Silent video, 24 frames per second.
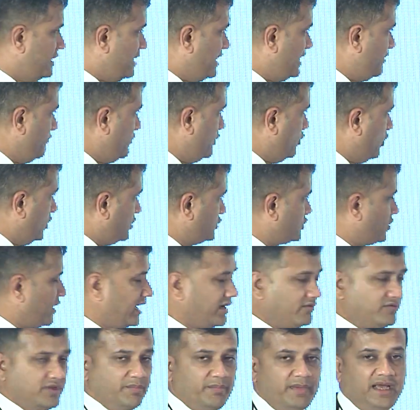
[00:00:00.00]
And we also
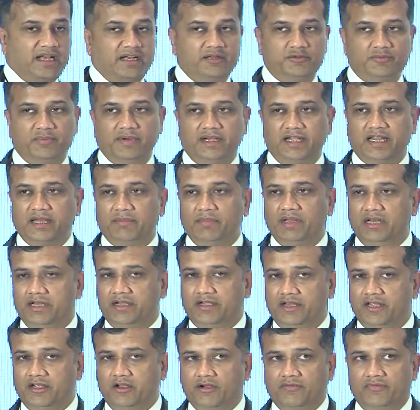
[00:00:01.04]
have the management
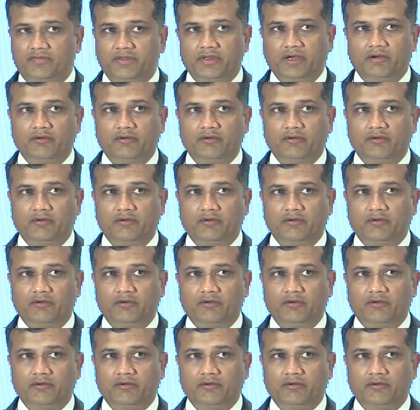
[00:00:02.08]
ability of